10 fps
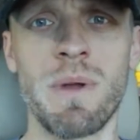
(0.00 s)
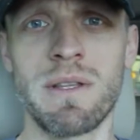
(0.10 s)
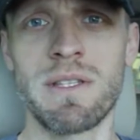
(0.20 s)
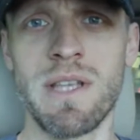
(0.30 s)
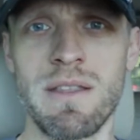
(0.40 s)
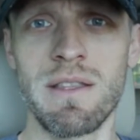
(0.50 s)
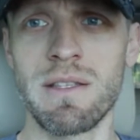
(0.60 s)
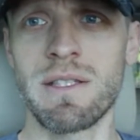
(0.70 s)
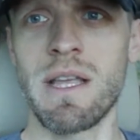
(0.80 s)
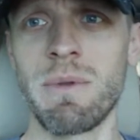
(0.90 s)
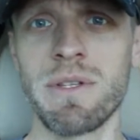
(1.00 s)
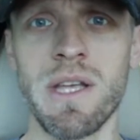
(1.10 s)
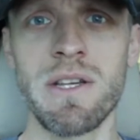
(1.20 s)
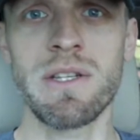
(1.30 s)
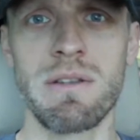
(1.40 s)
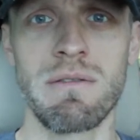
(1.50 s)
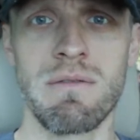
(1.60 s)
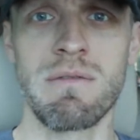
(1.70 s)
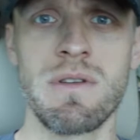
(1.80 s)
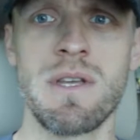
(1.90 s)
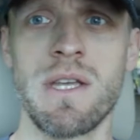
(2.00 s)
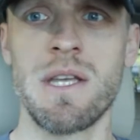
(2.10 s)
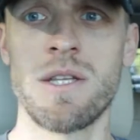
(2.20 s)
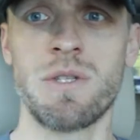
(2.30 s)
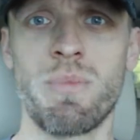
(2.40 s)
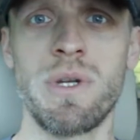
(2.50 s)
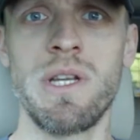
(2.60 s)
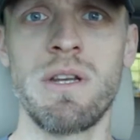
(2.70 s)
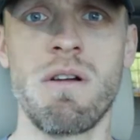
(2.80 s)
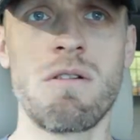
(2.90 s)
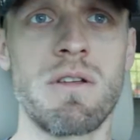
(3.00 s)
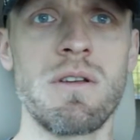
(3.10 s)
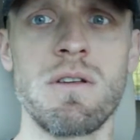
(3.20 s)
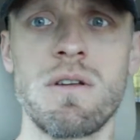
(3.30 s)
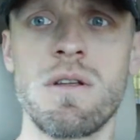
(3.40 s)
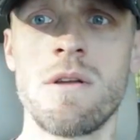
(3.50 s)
but I'd say that the stabilization is pretty darn good.